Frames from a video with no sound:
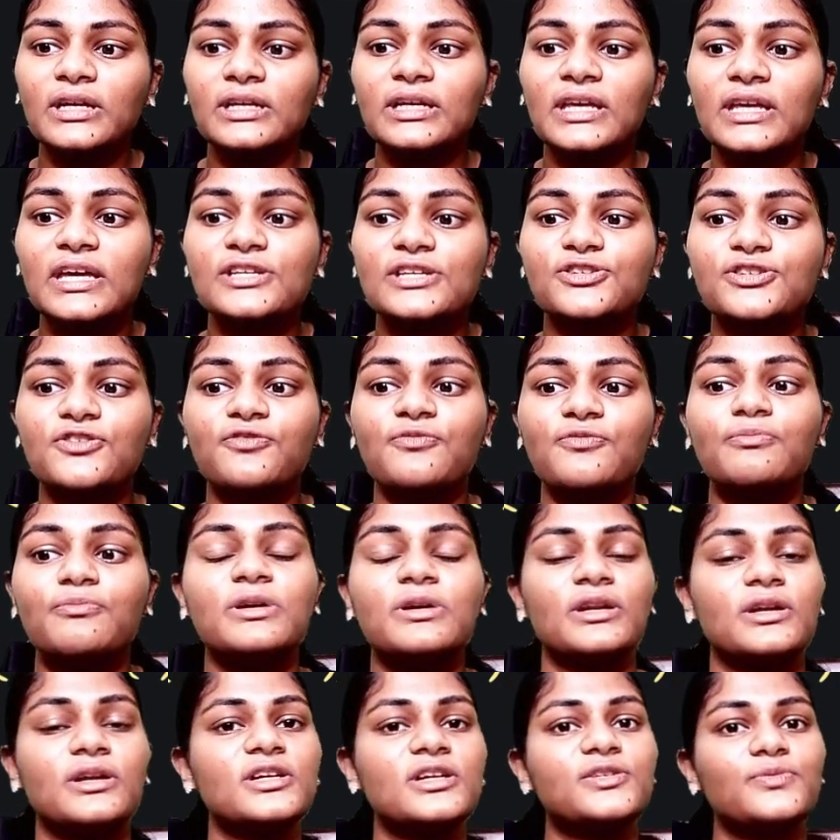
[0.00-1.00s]
in case of
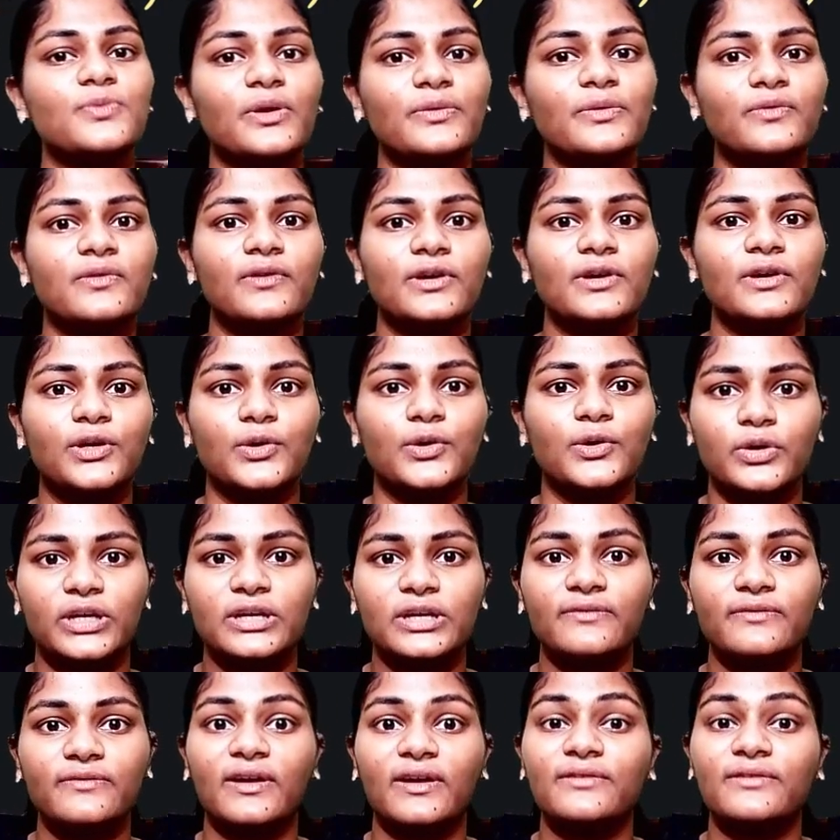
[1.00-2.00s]
mirrors when we were
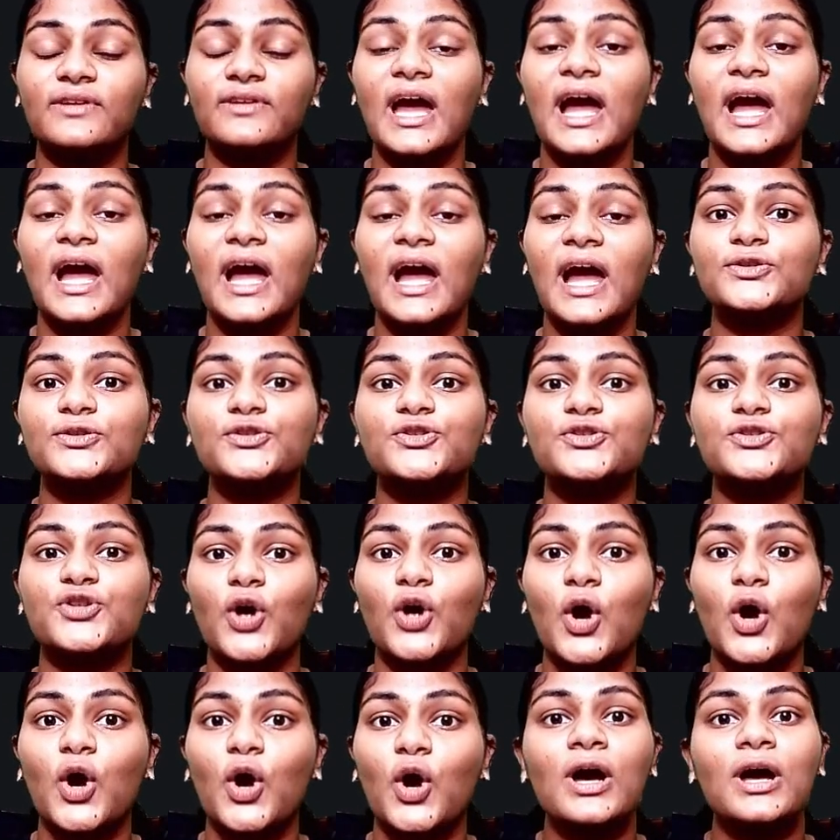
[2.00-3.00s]
doing, when we had to
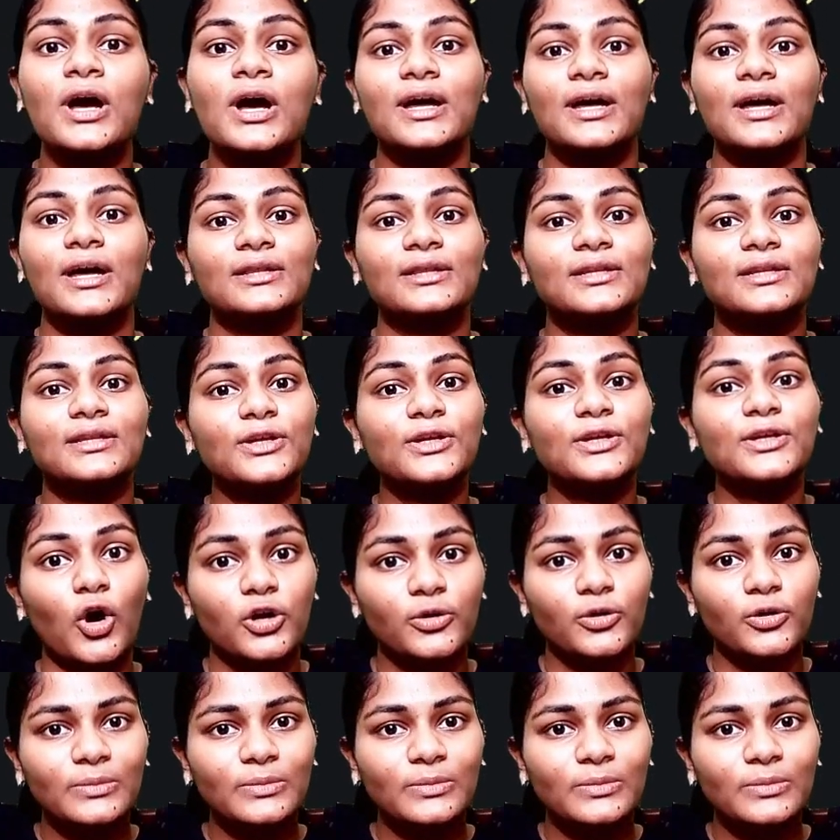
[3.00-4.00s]
draw the
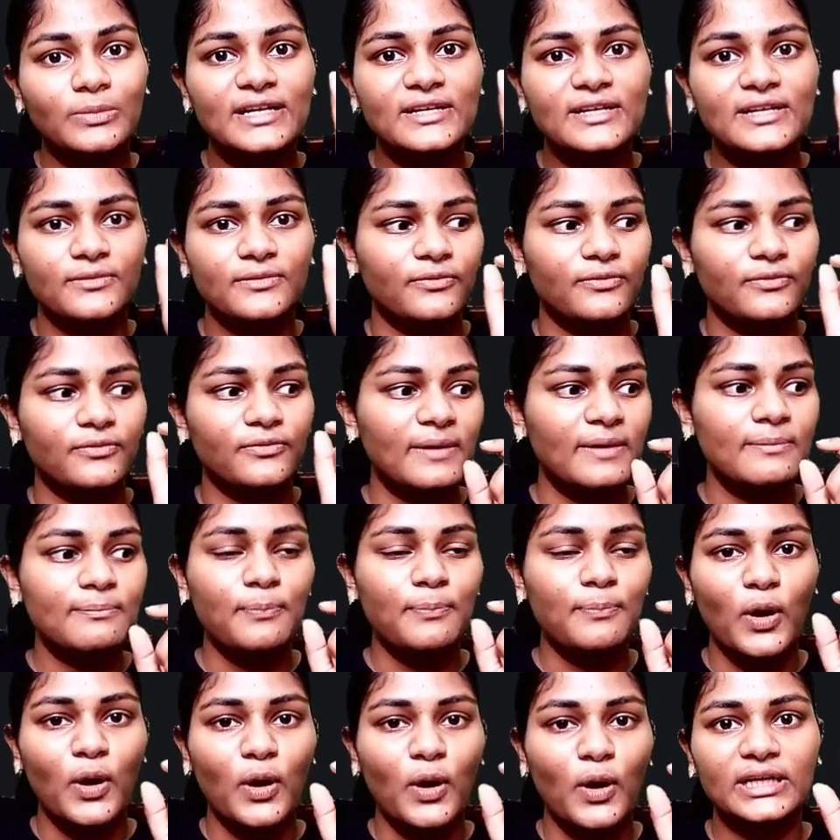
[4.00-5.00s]
normal at one
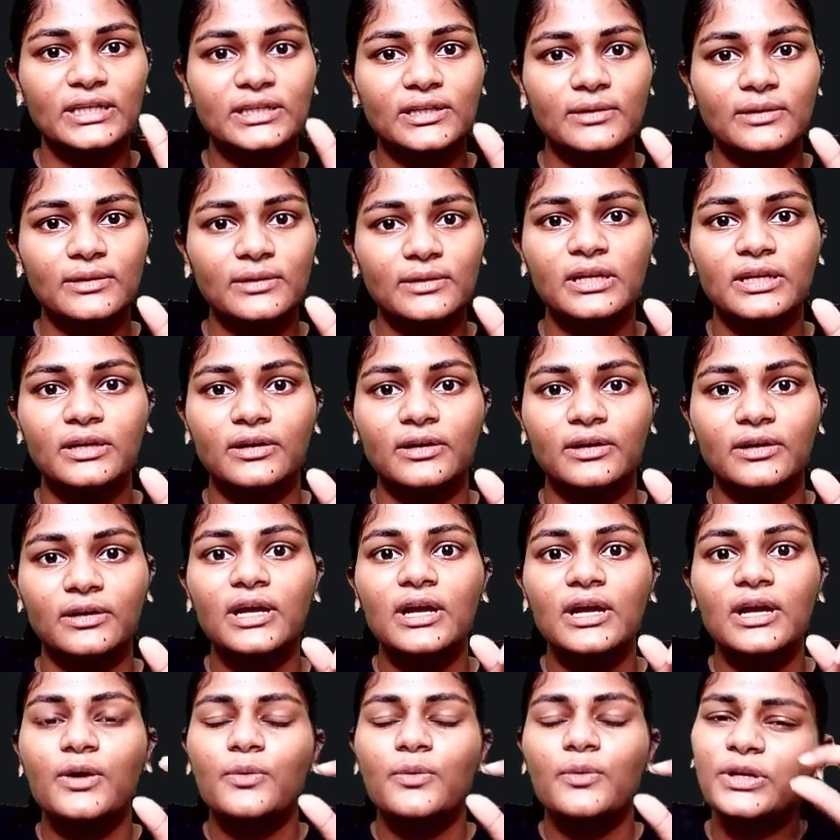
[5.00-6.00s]
point at the mirror,
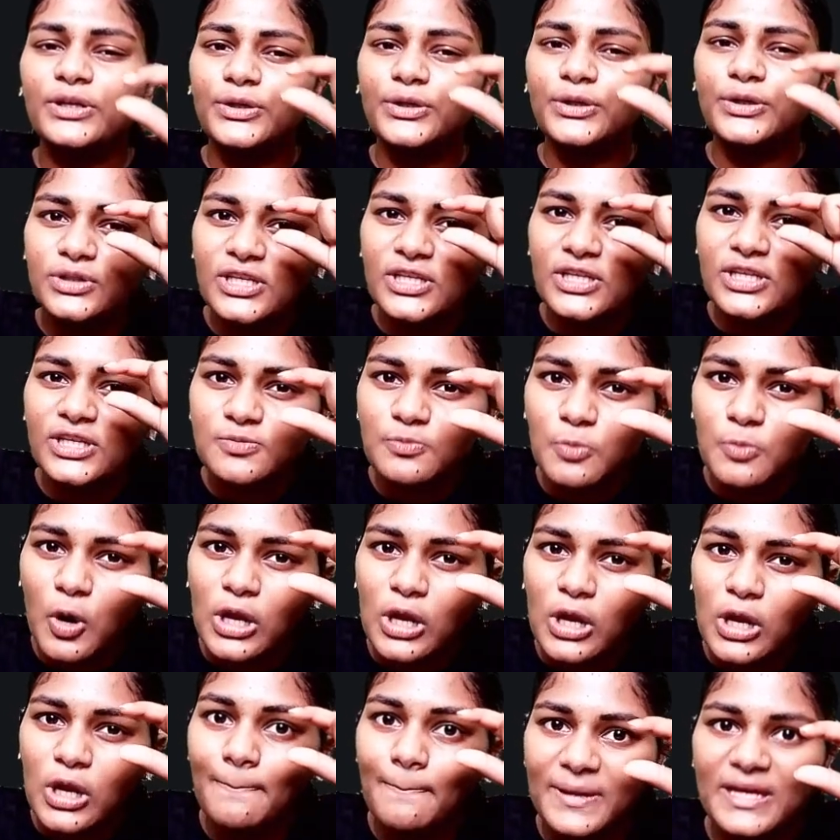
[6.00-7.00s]
we took this small
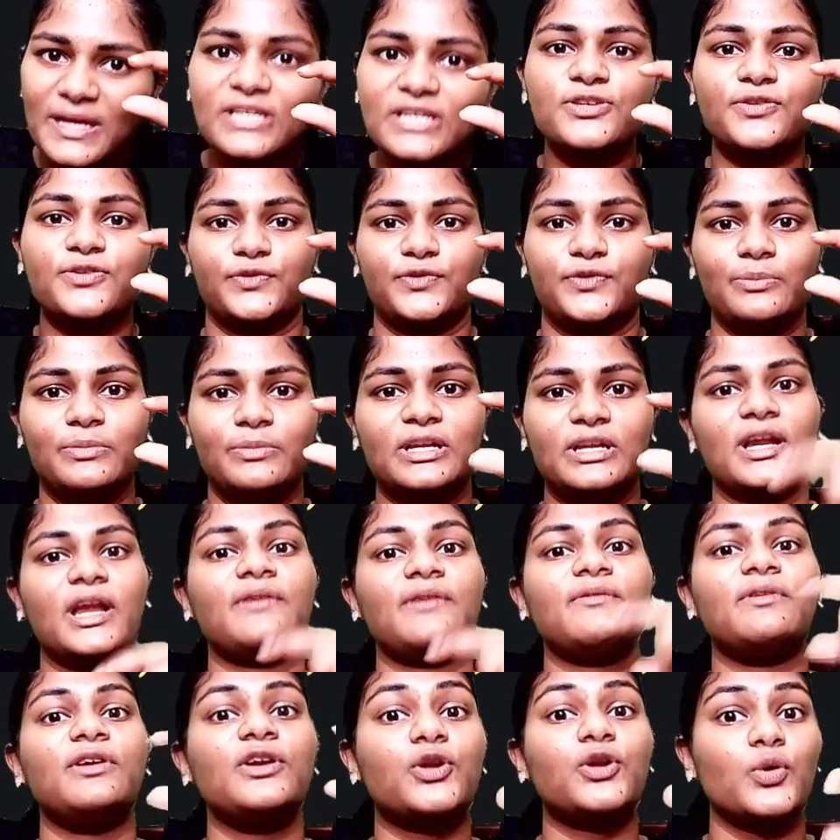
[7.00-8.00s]
piece of the mirror
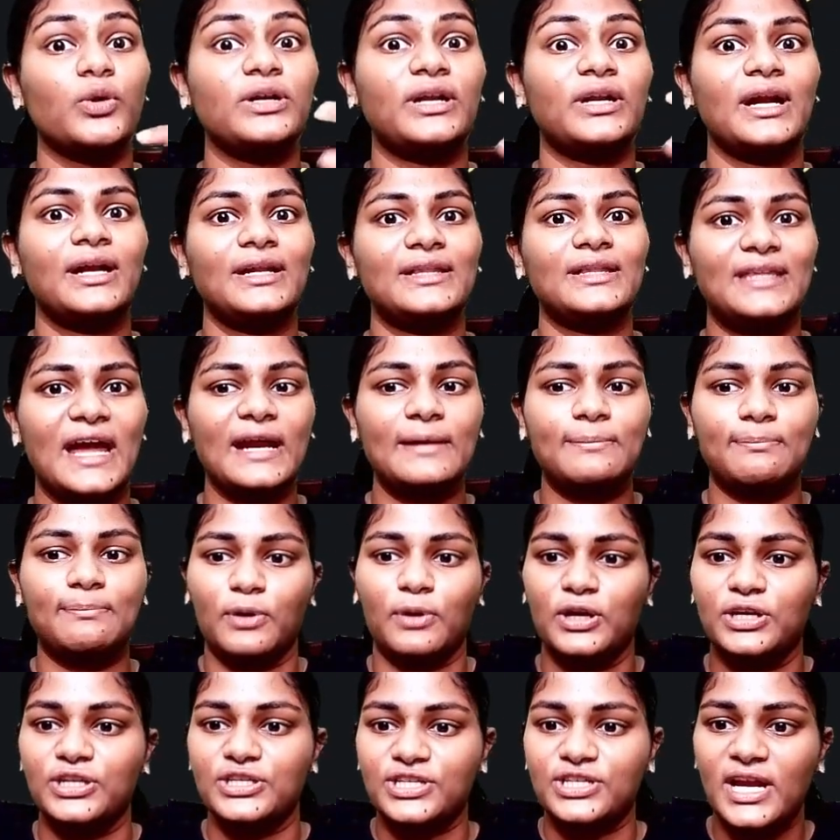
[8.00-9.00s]
and we drew it at that
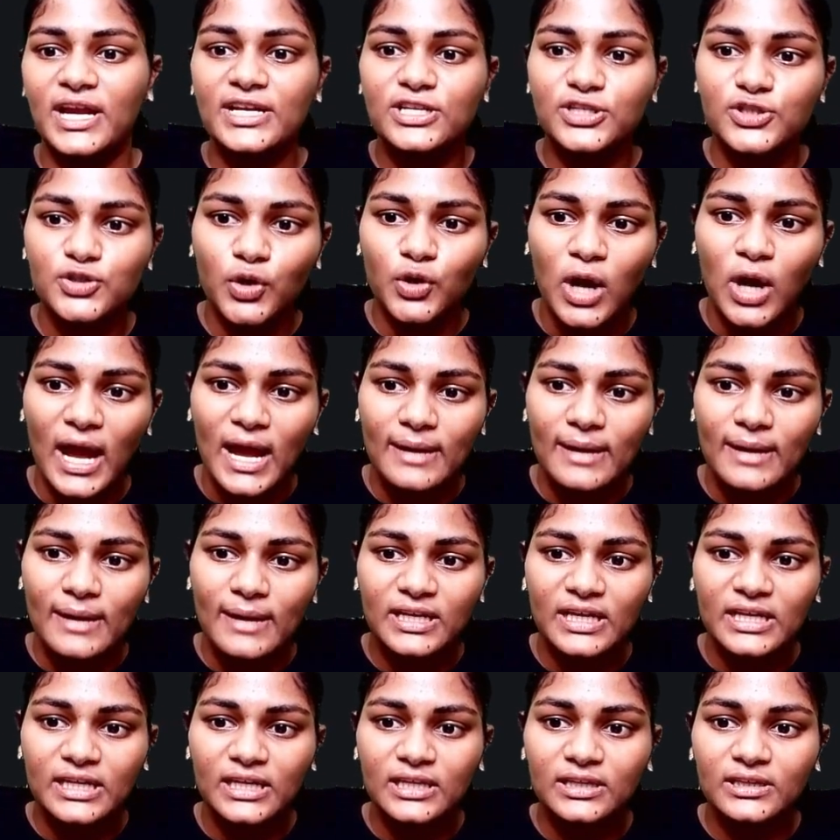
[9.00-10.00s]
point, right? So I am
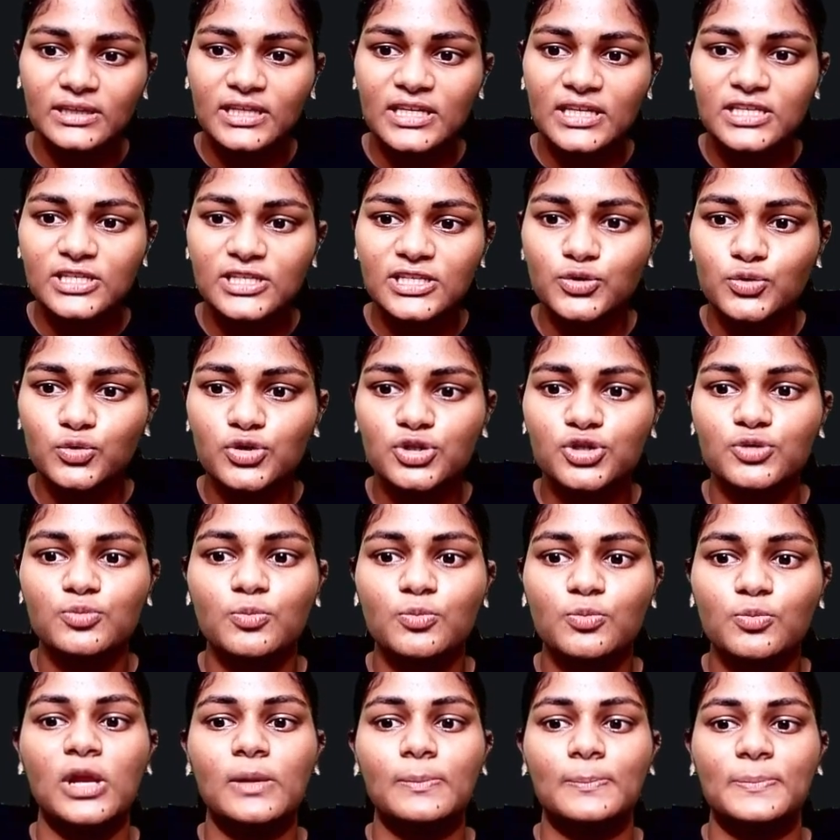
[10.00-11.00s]
taking these two
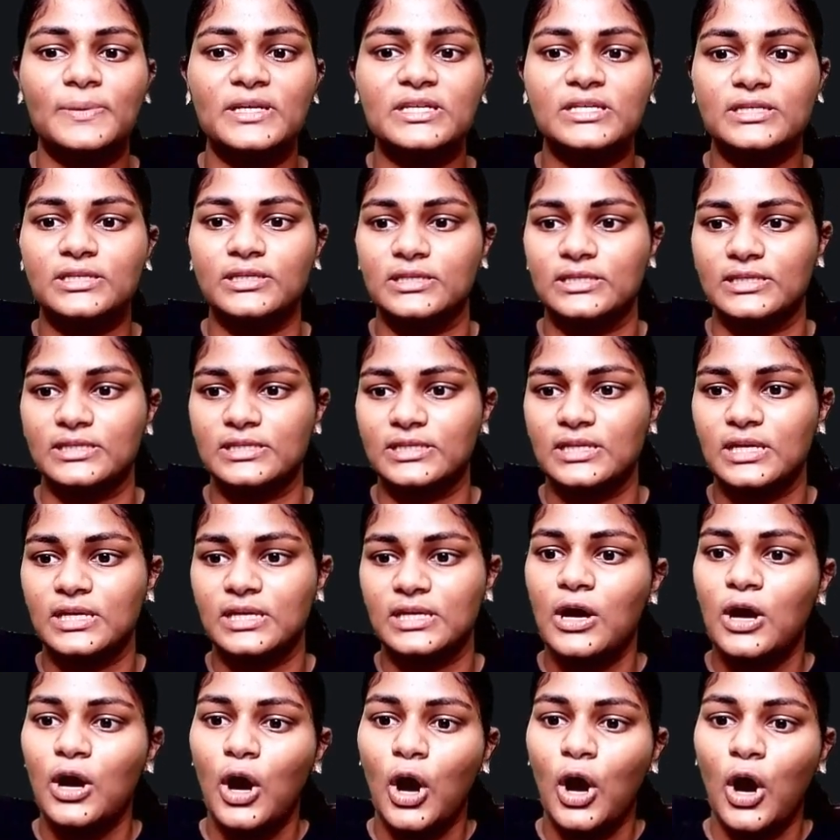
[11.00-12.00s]
small pieces
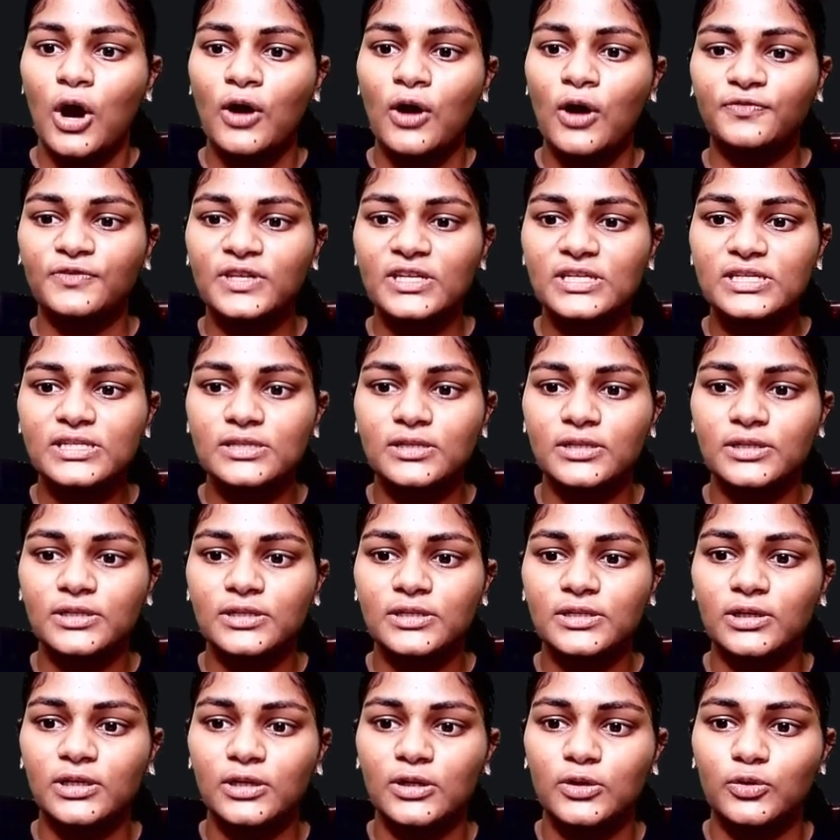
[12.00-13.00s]
of this
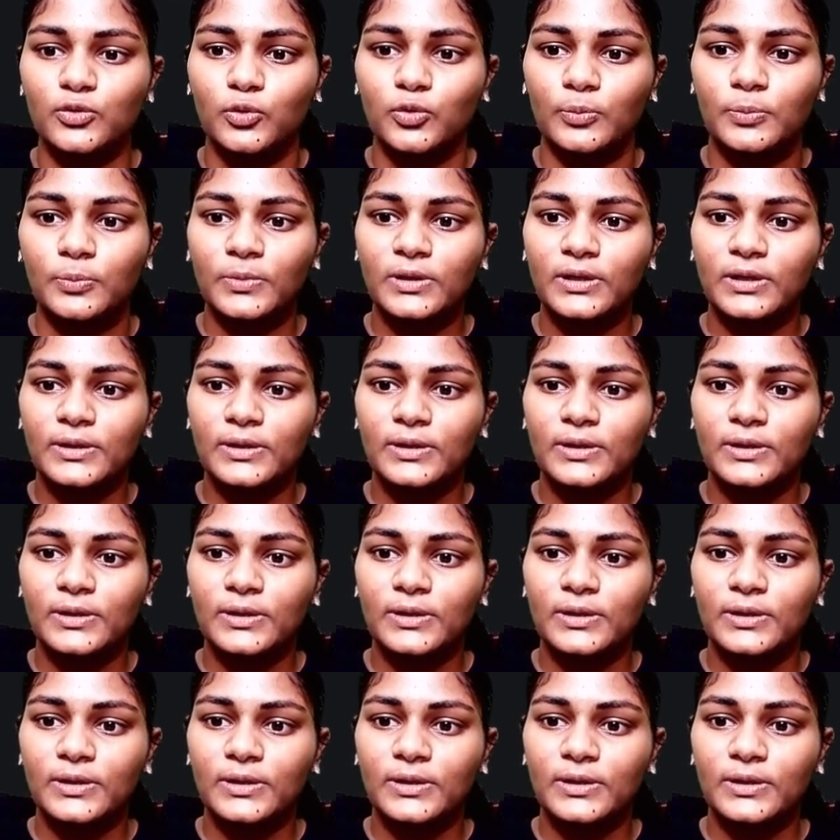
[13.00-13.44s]
circular loop.